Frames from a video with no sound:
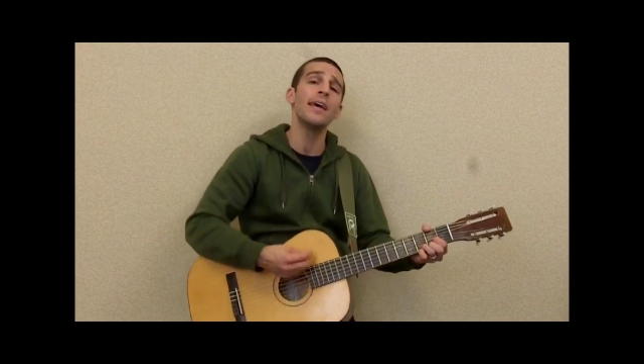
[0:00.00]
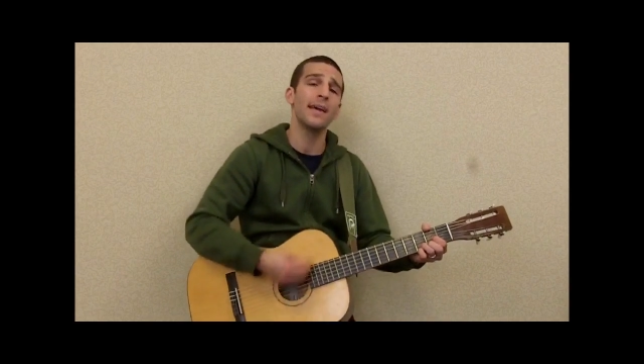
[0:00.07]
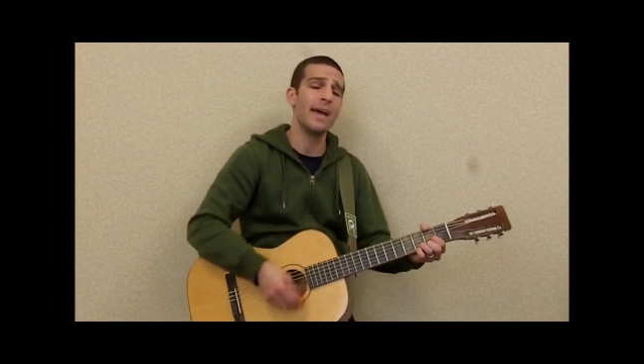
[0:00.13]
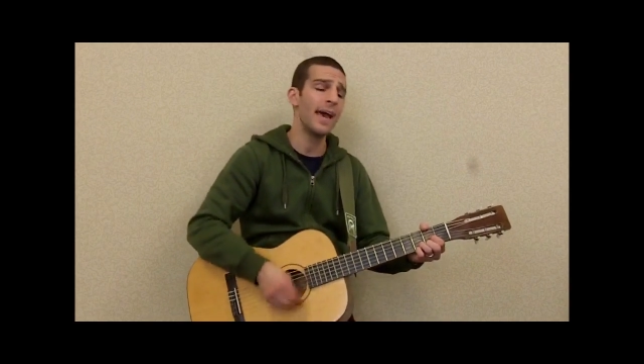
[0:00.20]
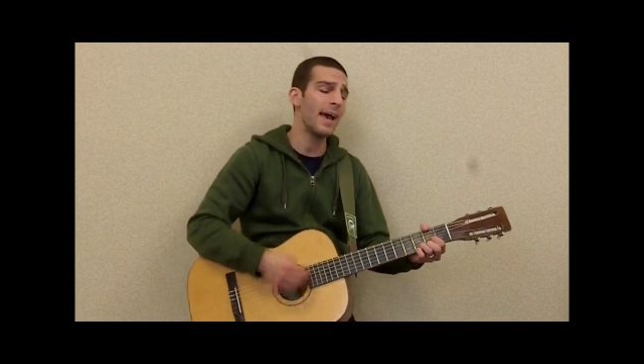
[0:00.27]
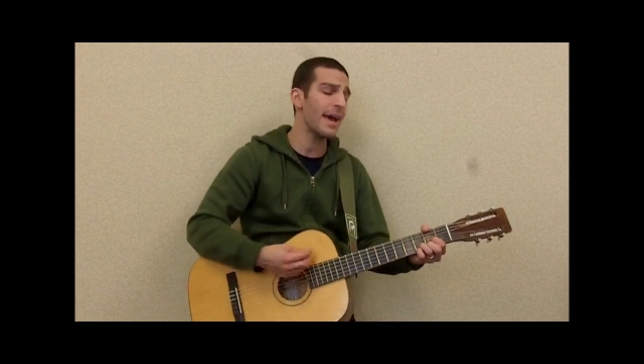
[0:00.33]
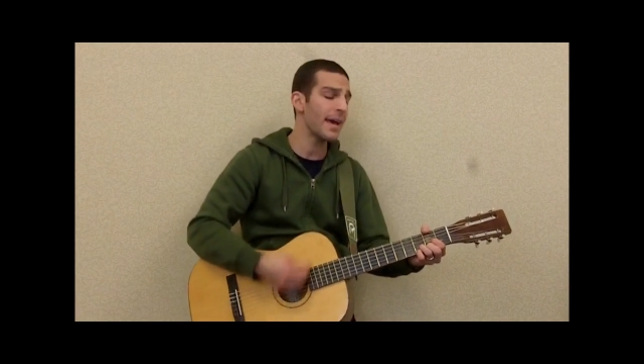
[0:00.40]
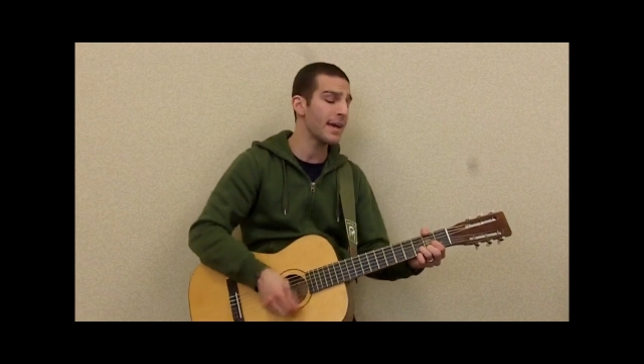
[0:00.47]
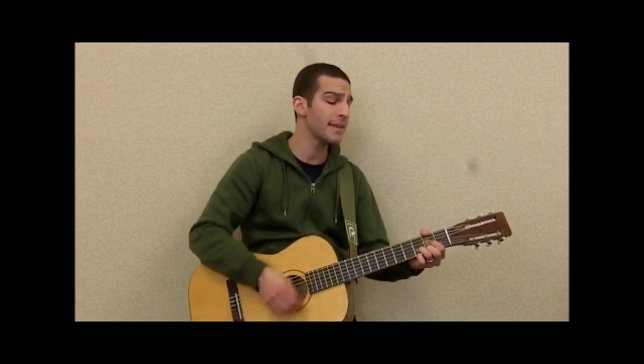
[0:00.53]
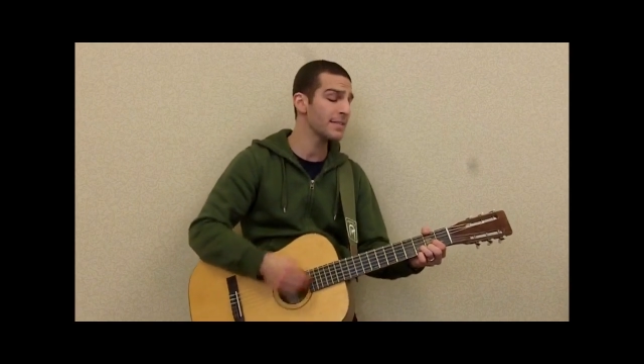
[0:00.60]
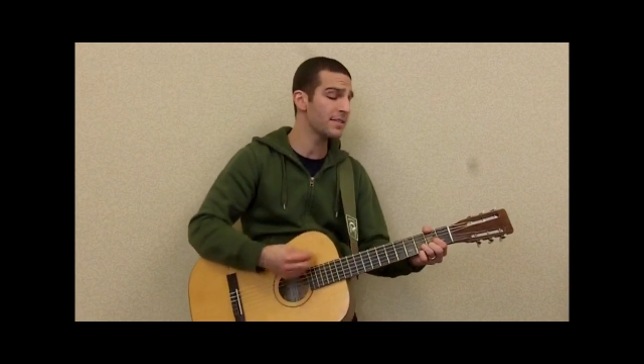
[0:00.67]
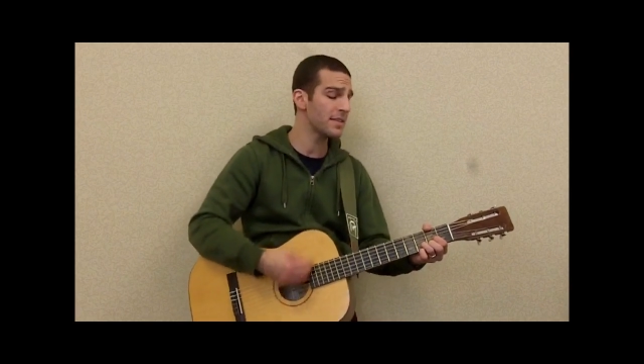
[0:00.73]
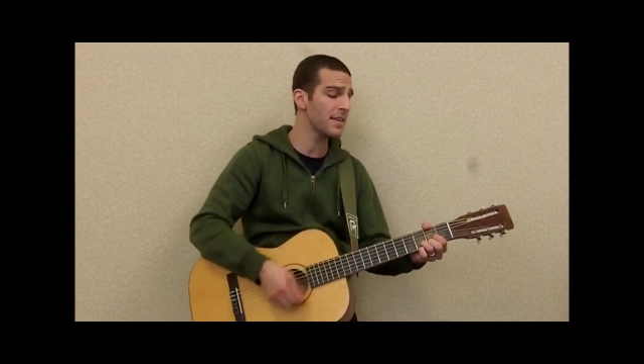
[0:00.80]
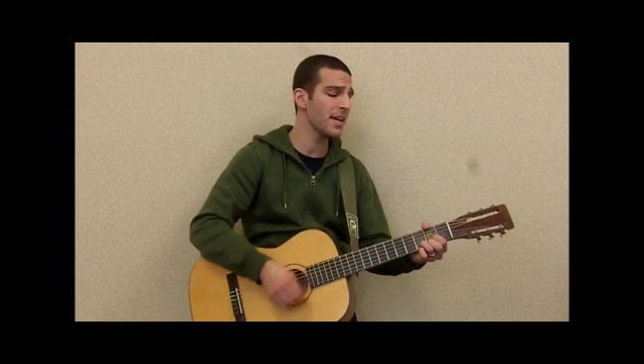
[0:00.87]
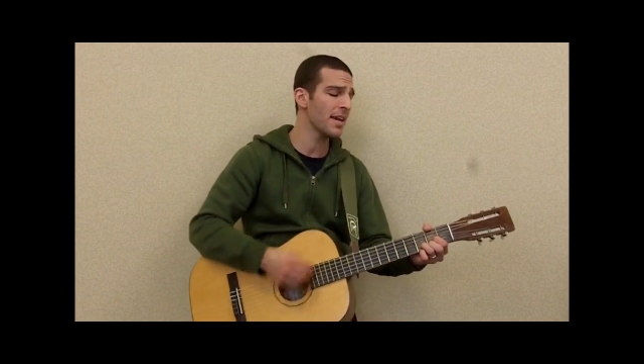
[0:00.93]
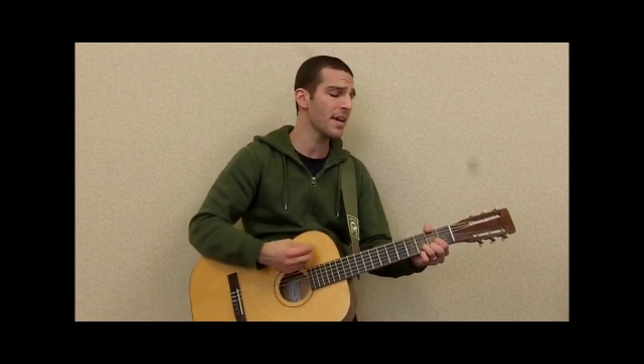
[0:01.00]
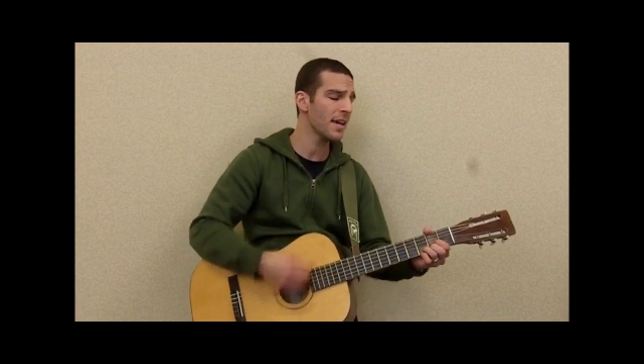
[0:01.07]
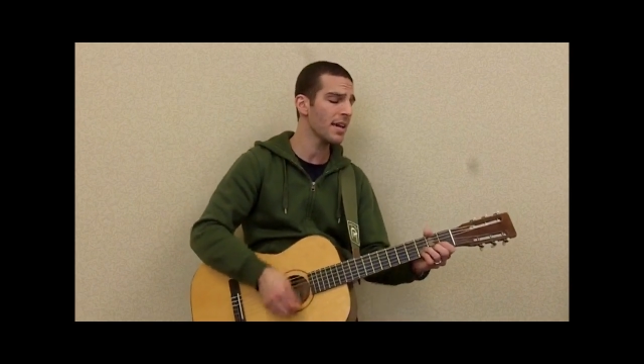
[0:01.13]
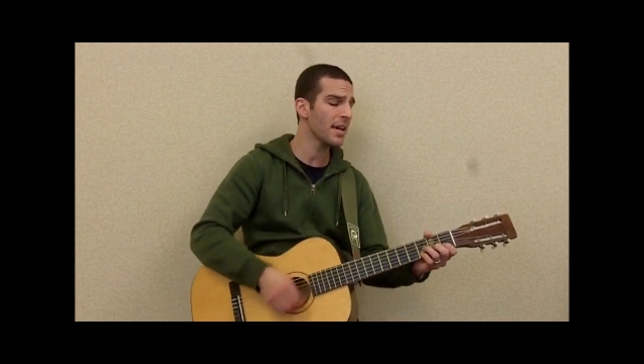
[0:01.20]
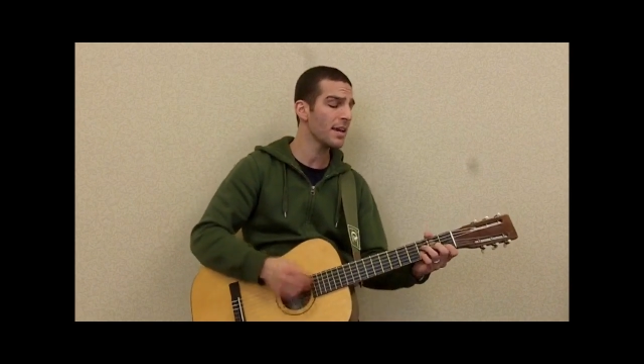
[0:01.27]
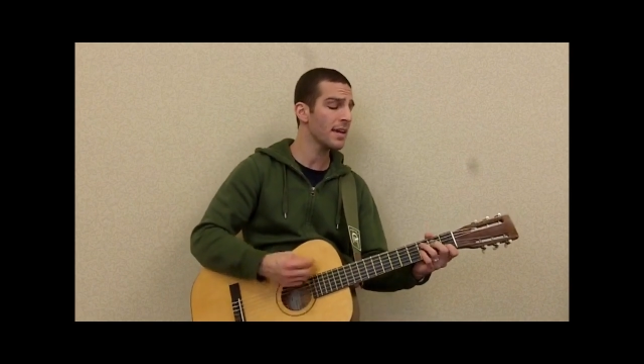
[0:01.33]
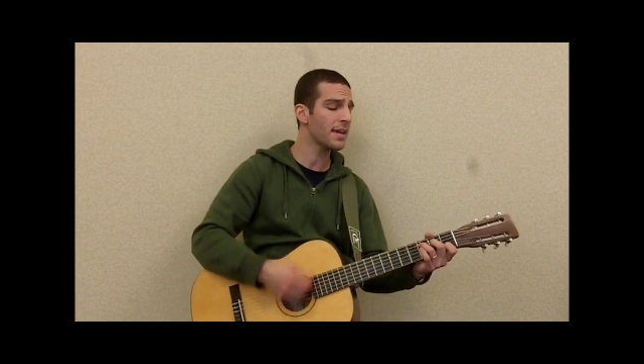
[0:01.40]
as
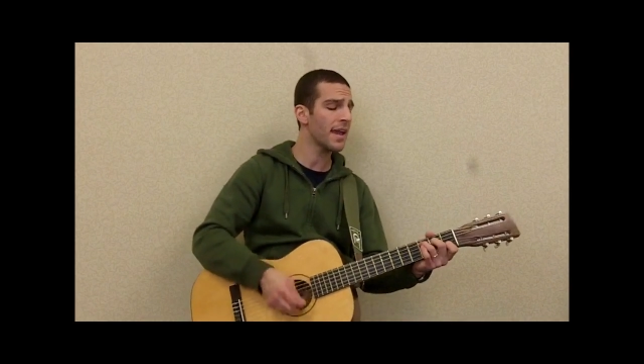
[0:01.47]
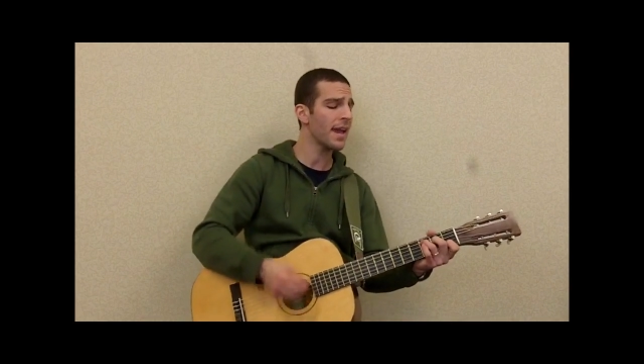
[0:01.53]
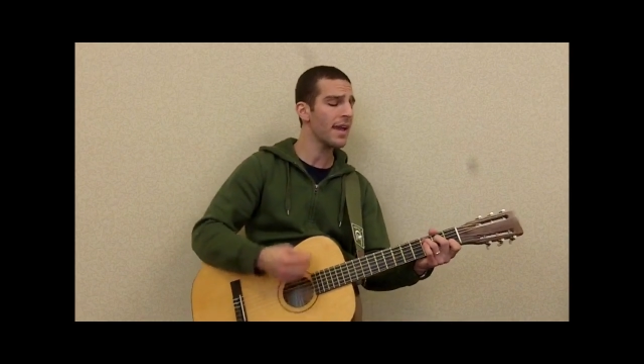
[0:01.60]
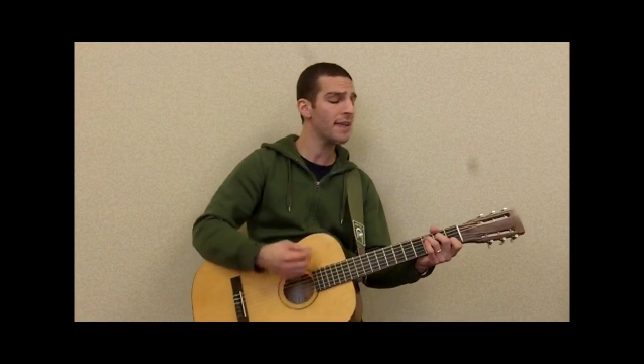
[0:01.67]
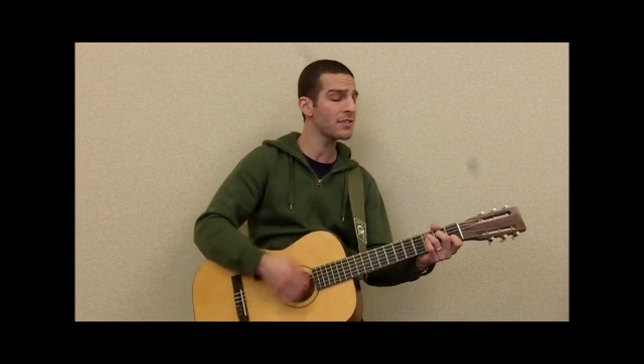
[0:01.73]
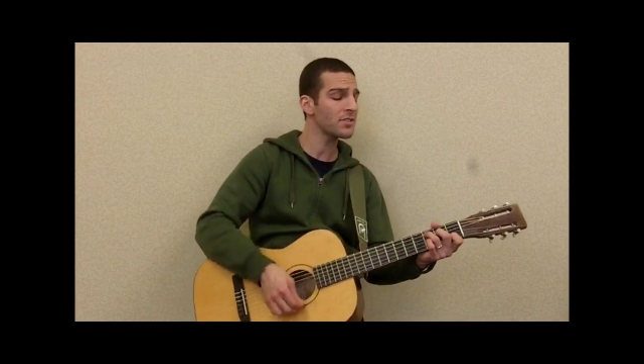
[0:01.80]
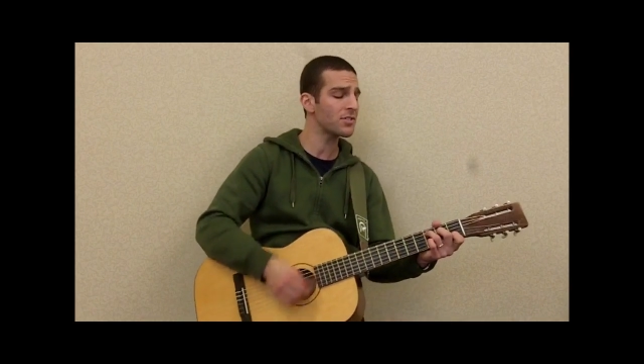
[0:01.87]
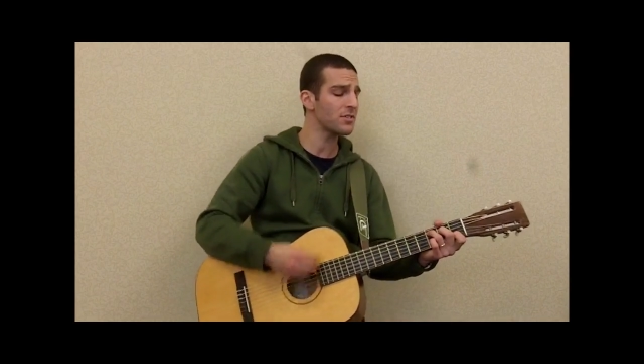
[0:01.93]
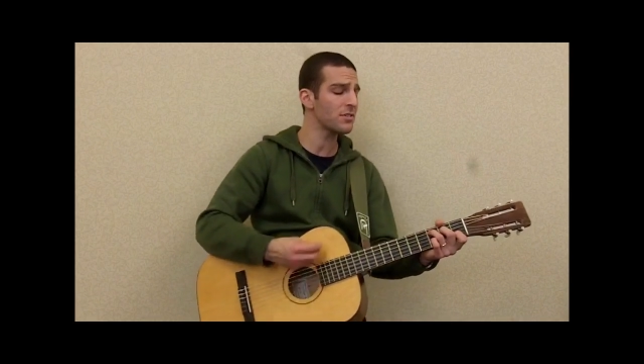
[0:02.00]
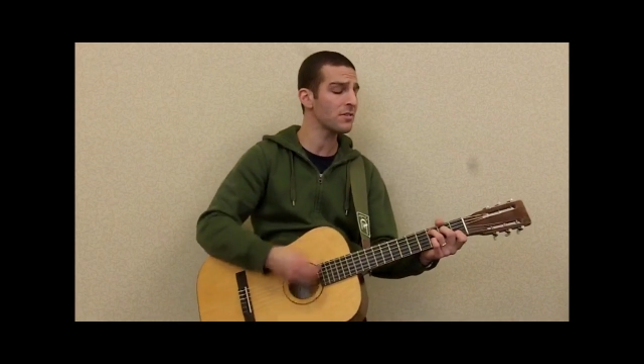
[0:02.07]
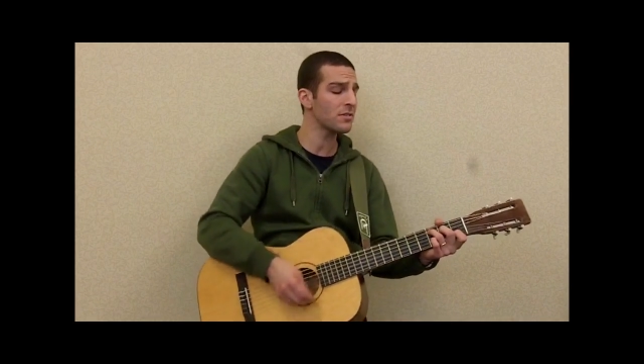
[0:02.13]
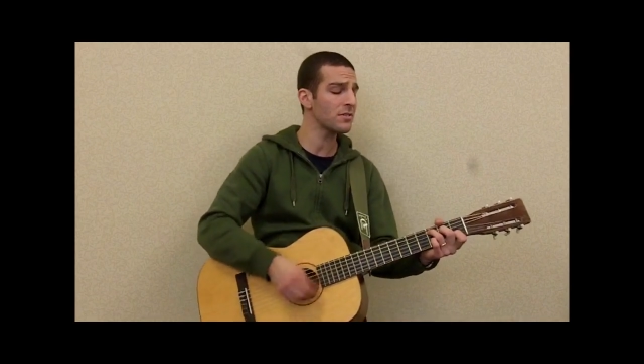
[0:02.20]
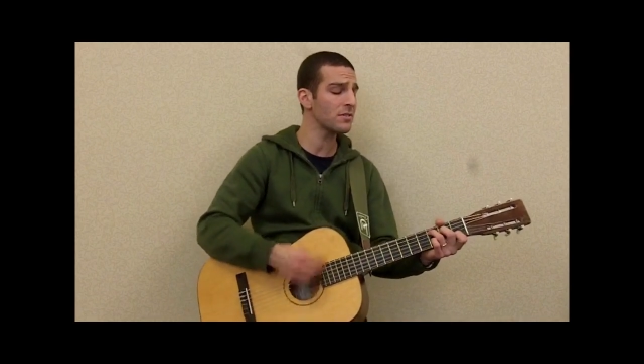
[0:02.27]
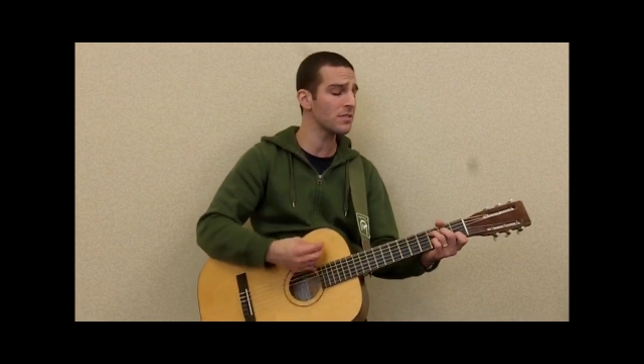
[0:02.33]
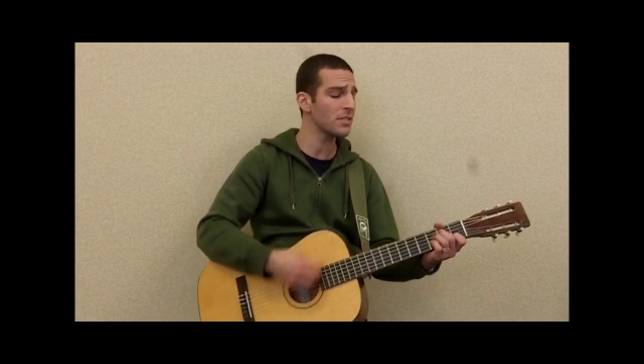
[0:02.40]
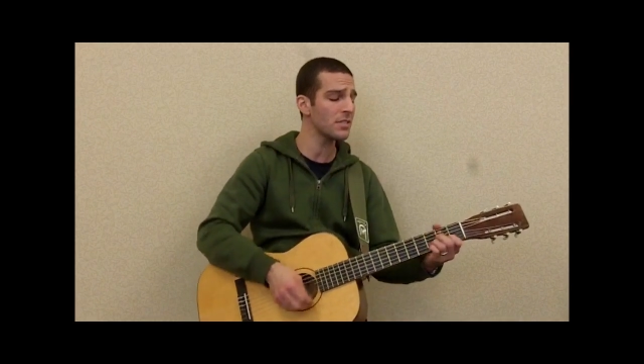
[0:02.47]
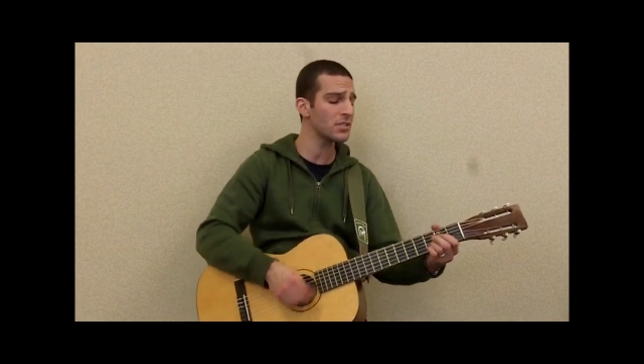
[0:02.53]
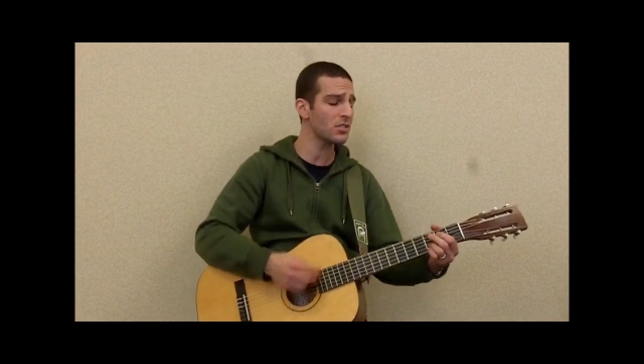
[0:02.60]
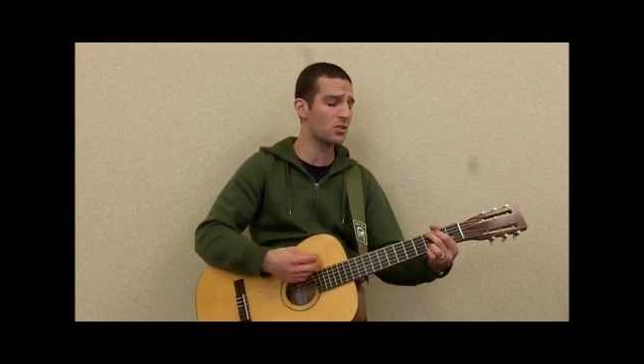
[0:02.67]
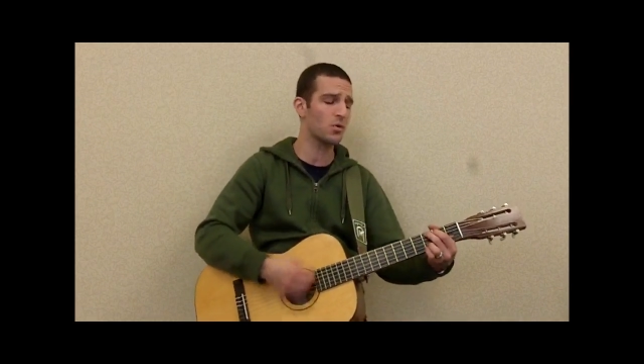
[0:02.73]
the answerless